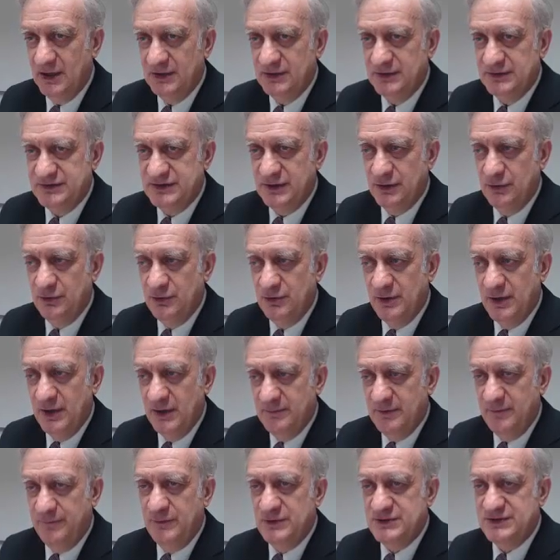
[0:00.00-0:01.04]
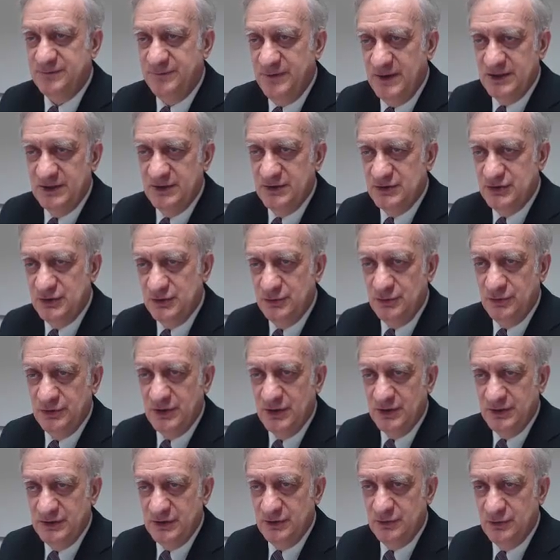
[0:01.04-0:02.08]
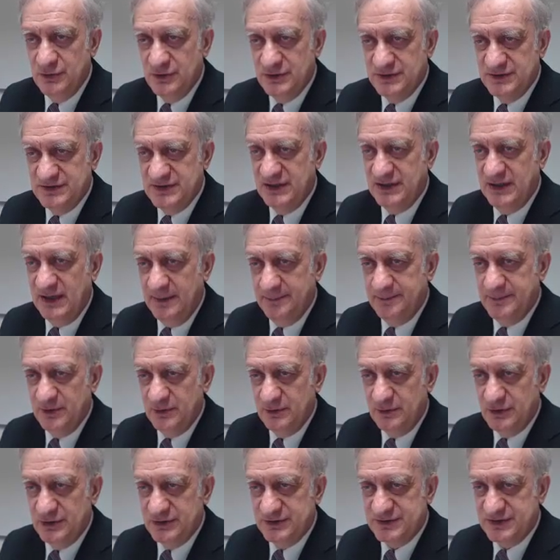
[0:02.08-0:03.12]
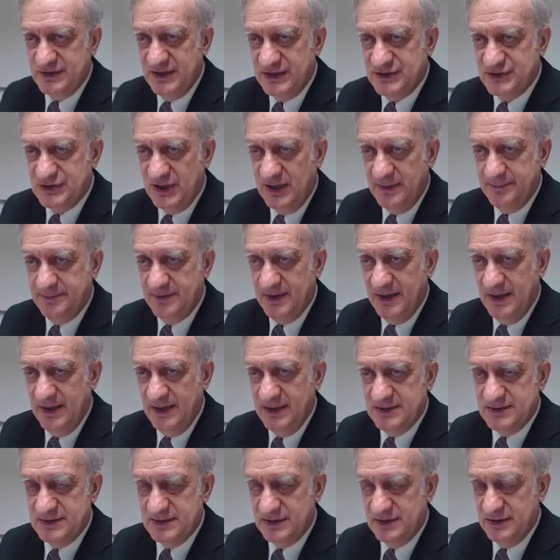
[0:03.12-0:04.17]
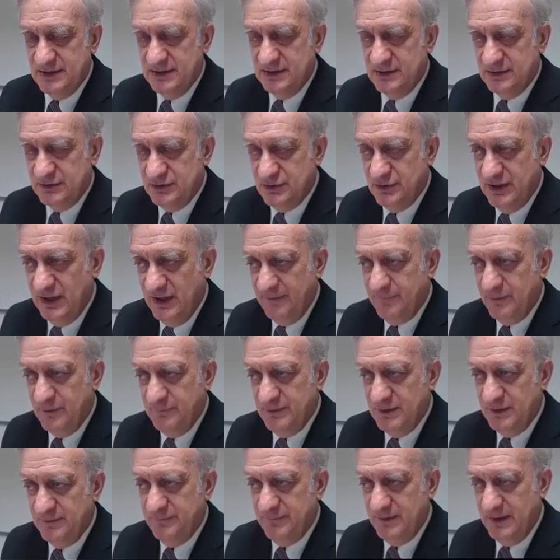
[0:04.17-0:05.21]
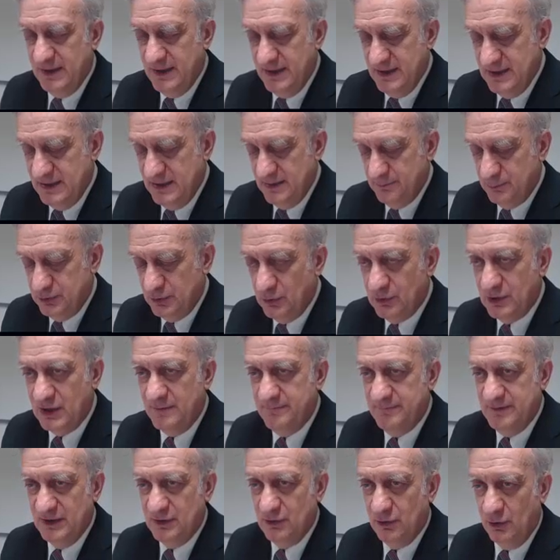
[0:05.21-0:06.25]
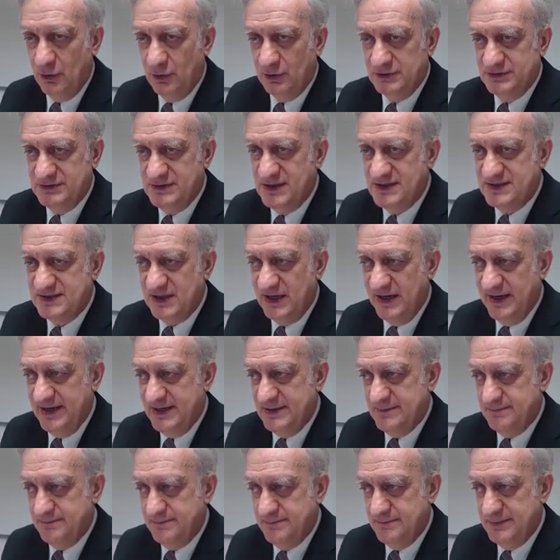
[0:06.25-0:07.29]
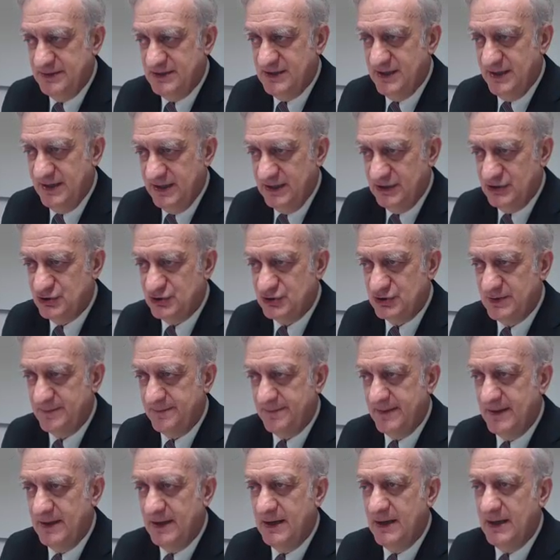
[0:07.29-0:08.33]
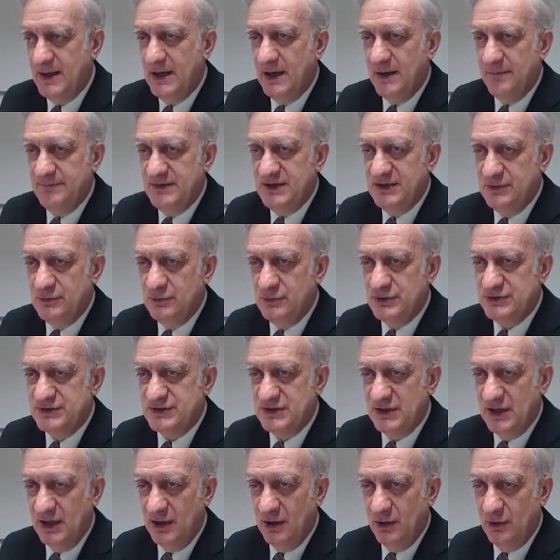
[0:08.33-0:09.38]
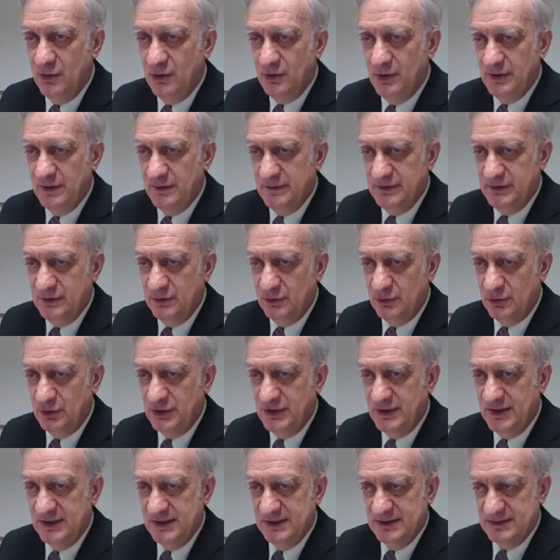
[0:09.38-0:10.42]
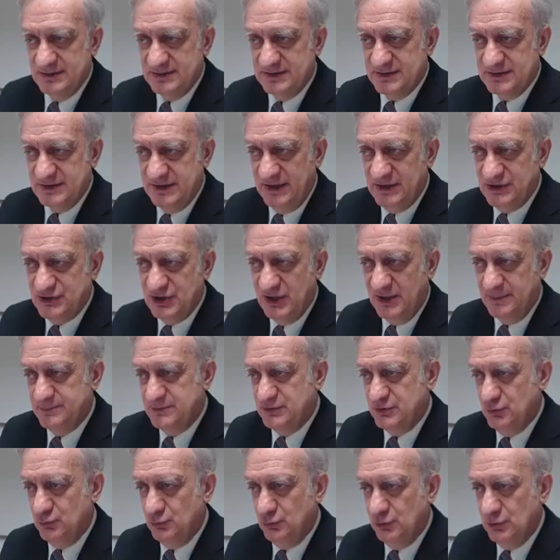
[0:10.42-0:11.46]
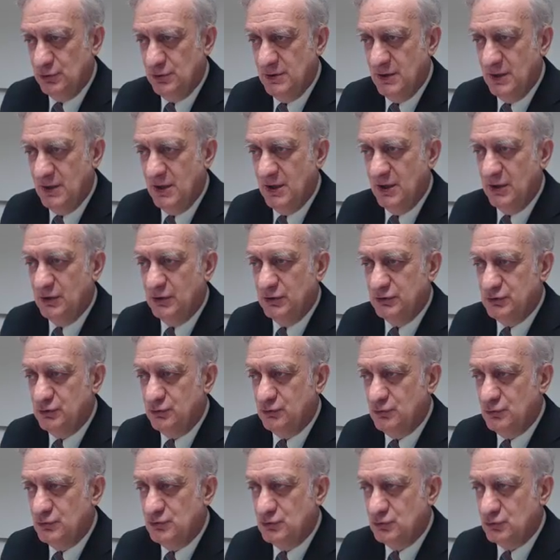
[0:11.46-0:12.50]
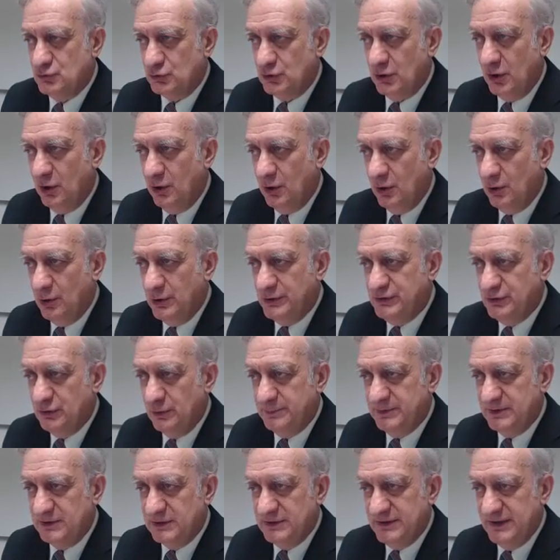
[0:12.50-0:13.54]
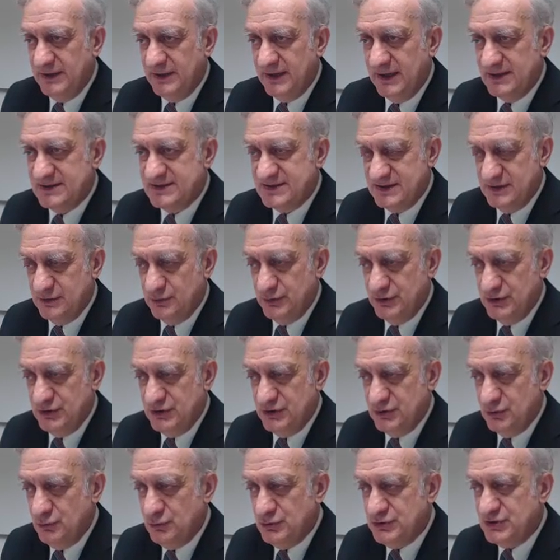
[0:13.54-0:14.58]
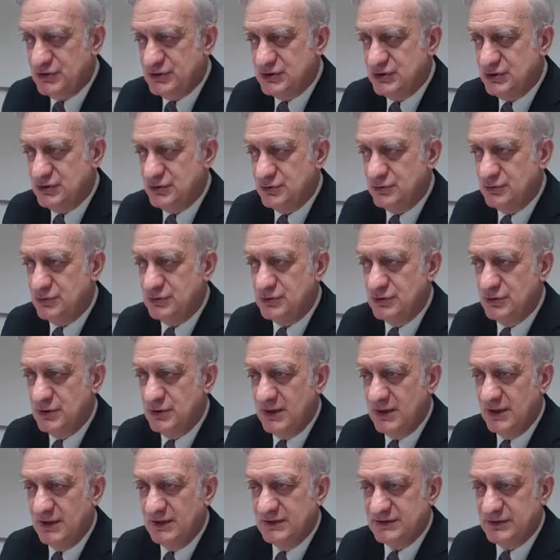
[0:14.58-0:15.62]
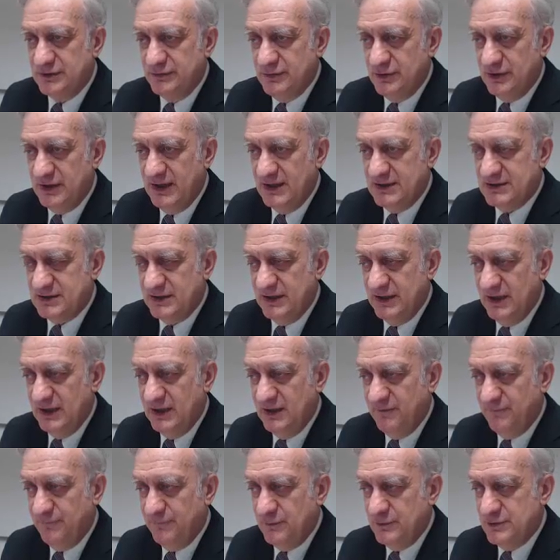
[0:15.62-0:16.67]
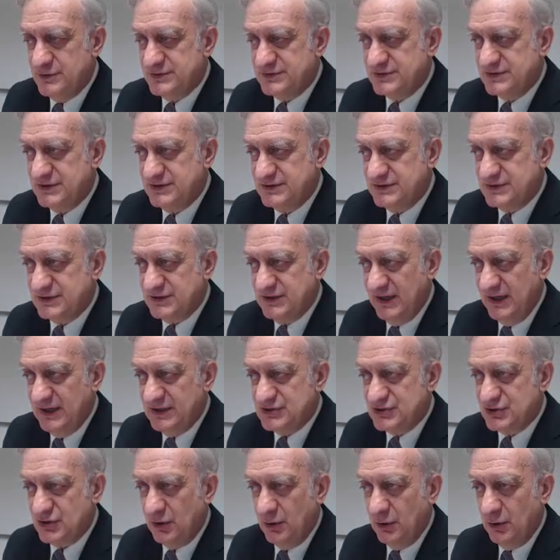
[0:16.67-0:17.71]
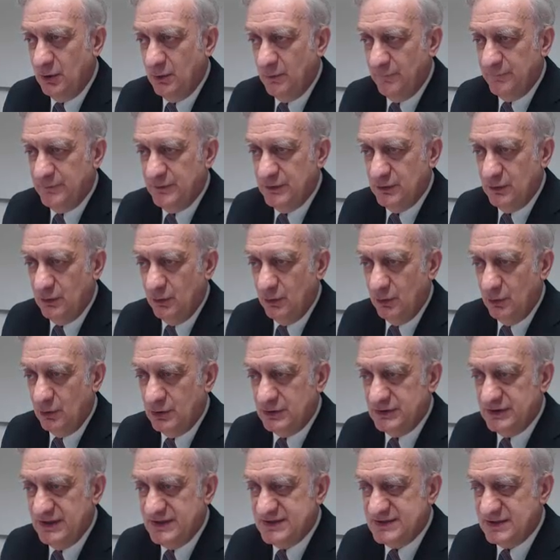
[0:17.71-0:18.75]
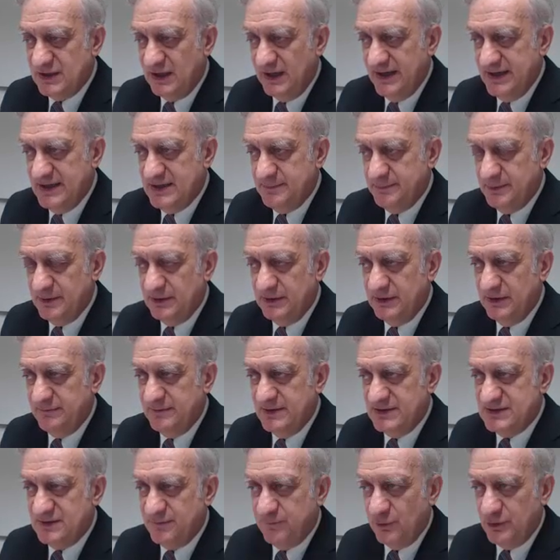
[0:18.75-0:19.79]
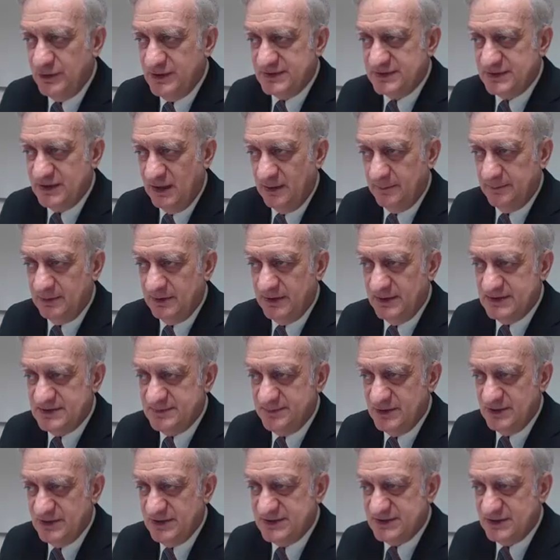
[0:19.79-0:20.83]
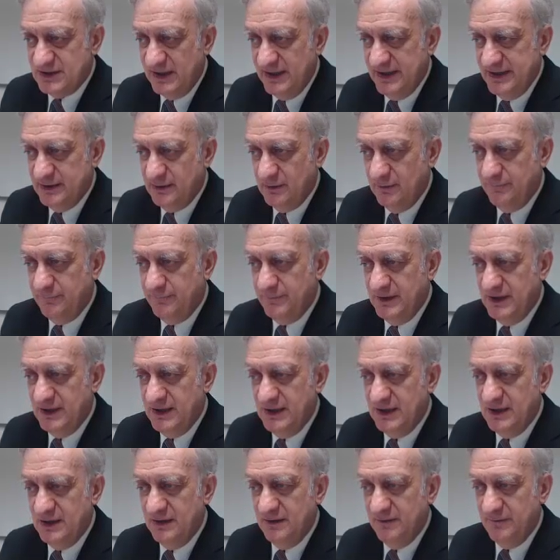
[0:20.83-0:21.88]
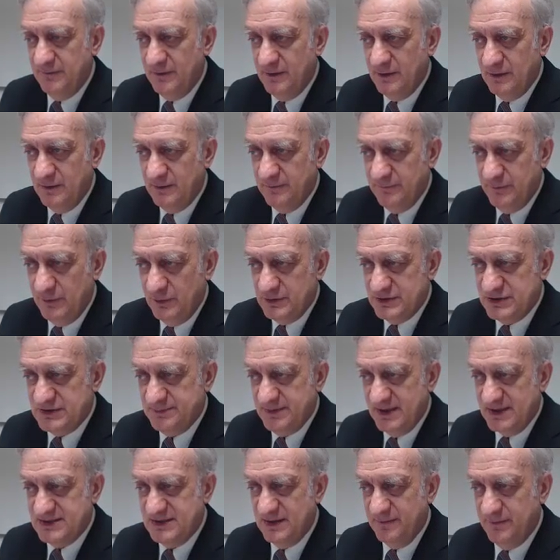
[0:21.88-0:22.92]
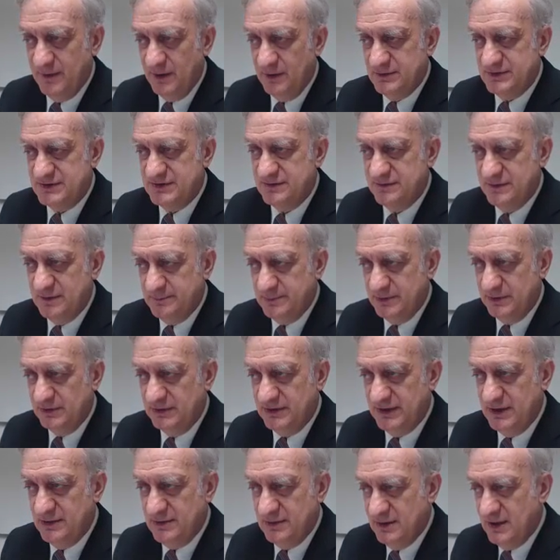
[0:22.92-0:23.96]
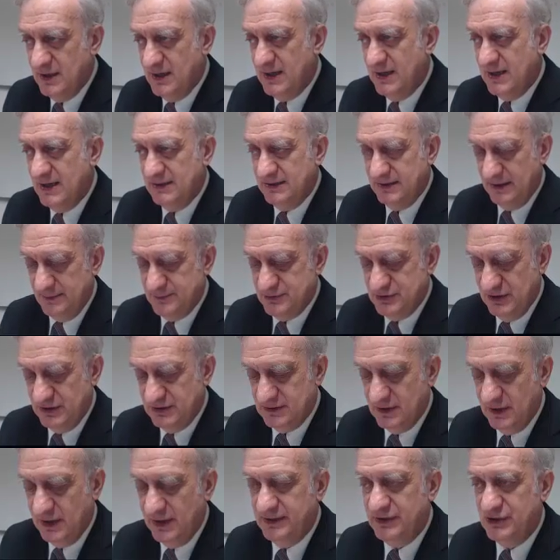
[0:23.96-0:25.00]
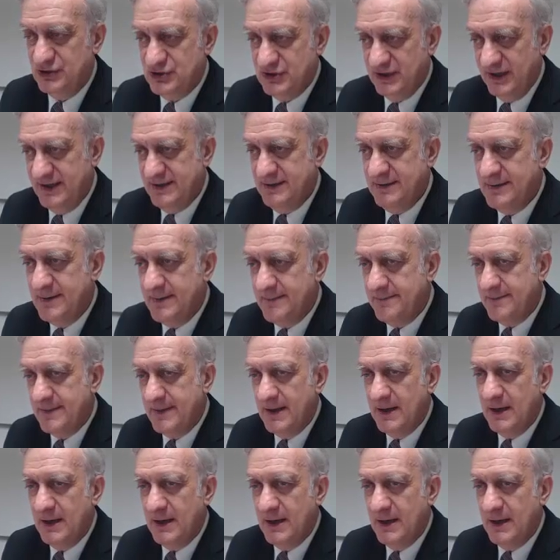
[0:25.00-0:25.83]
So the first thing you do, you set up your SketchUp, and together with a program we call Design PH, we use now your SketchUp tool to draw your building as you used to. So you get a first sketch of your design building. This, for example, is the design of the first passive house built in Darmstadt-Kranichstein.